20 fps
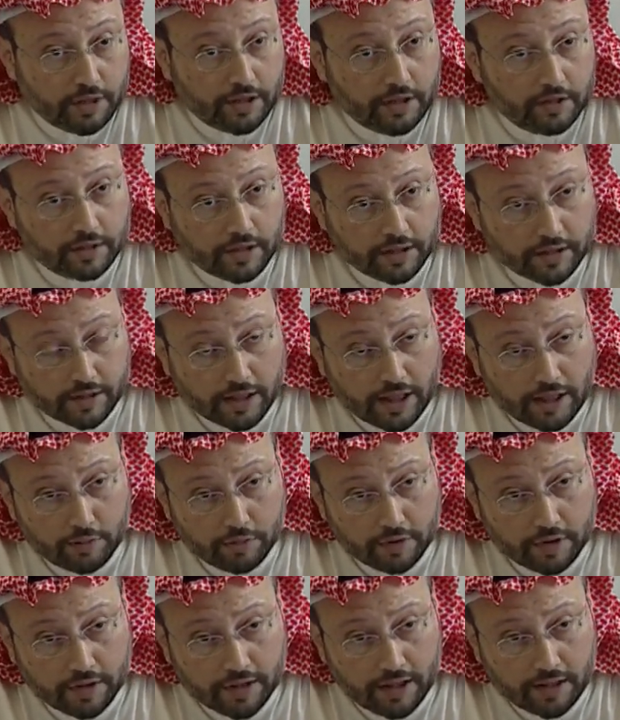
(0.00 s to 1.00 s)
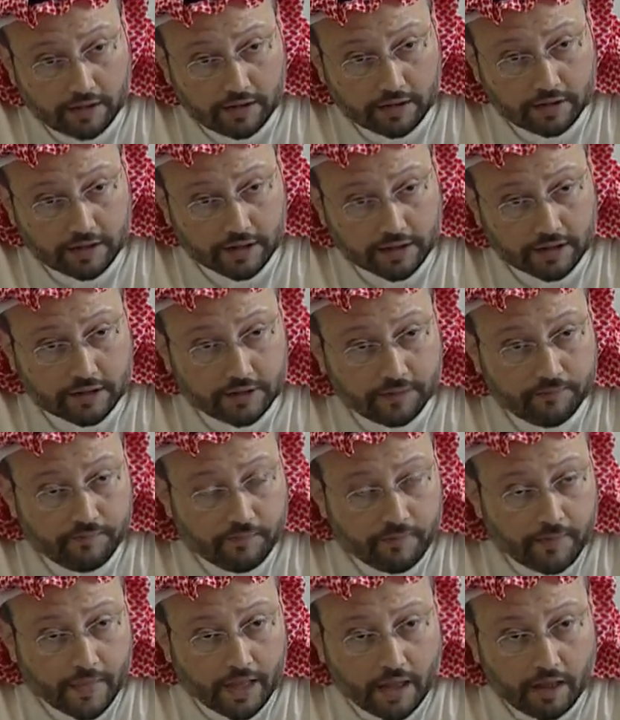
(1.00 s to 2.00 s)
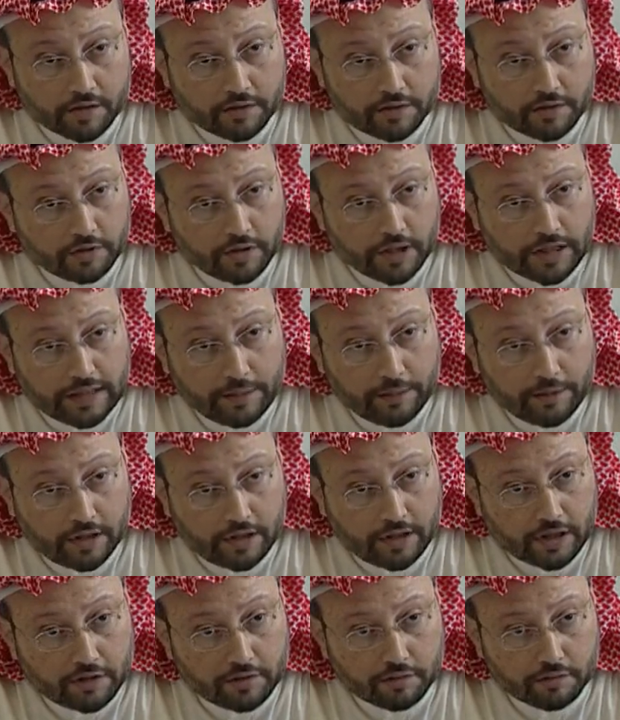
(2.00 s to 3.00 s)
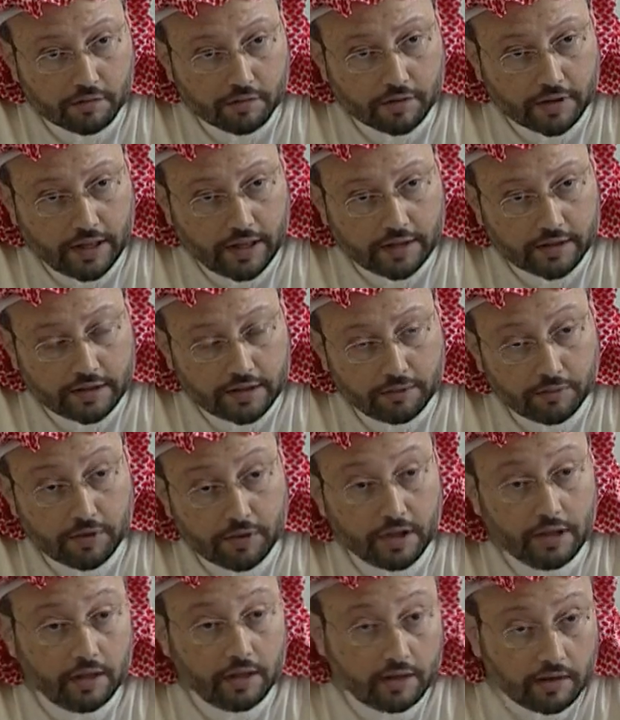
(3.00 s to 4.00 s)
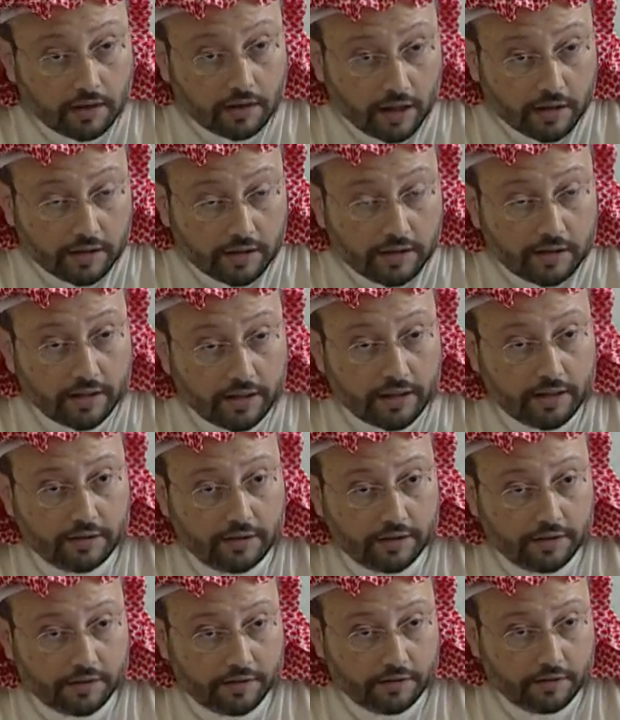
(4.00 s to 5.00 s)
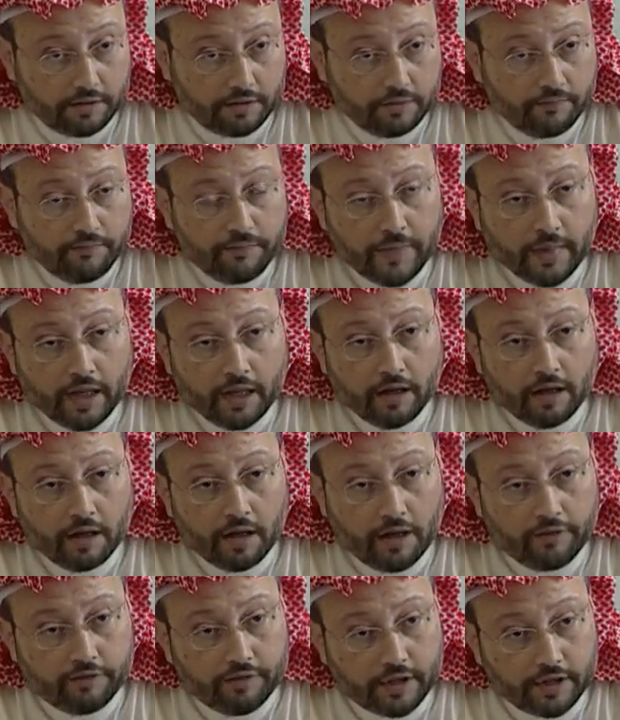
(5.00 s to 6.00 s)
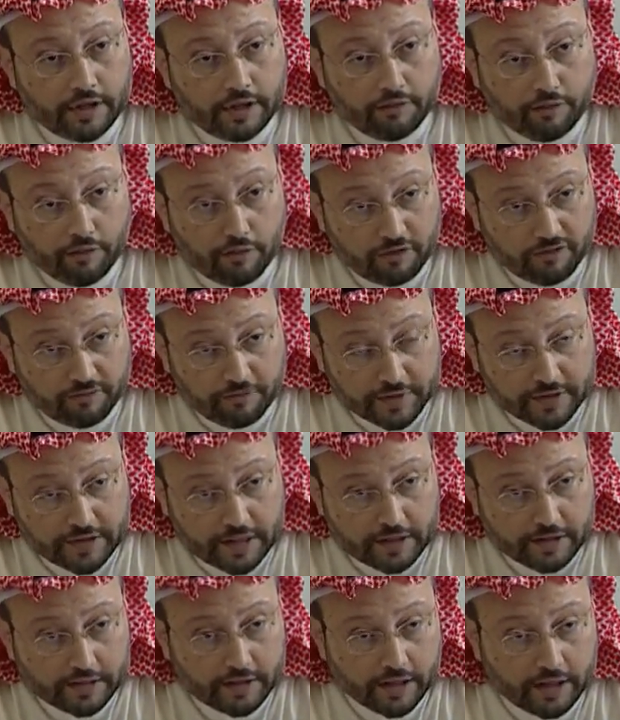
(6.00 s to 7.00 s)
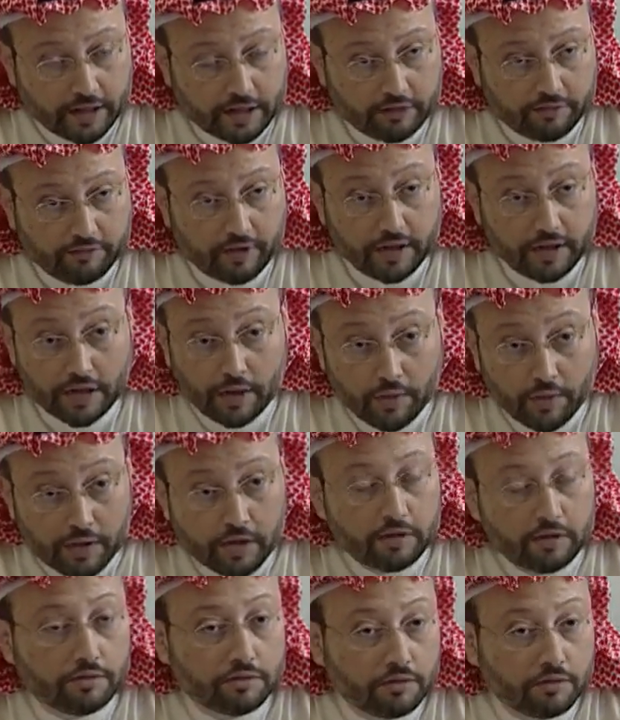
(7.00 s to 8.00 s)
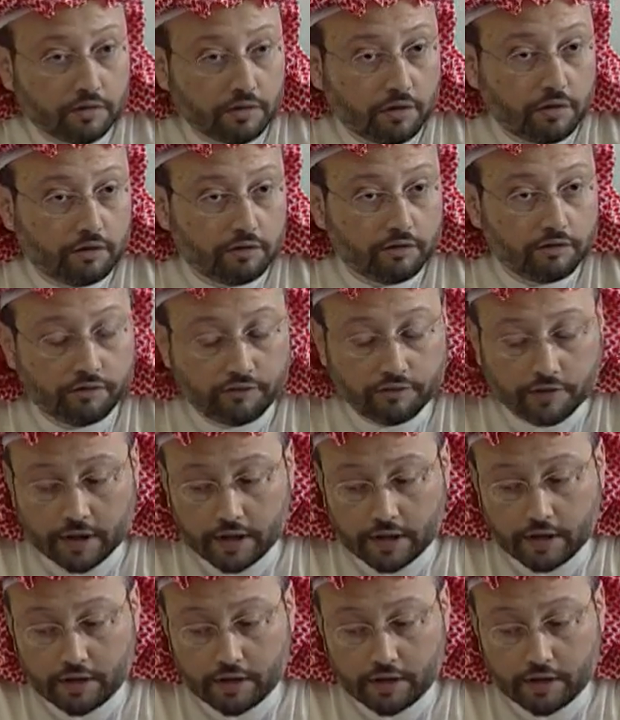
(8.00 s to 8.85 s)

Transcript: They entered Kabul in '96, and so they really did not recognize them till a year later, after the fall of Mazar-e-Sharif, and they were in control of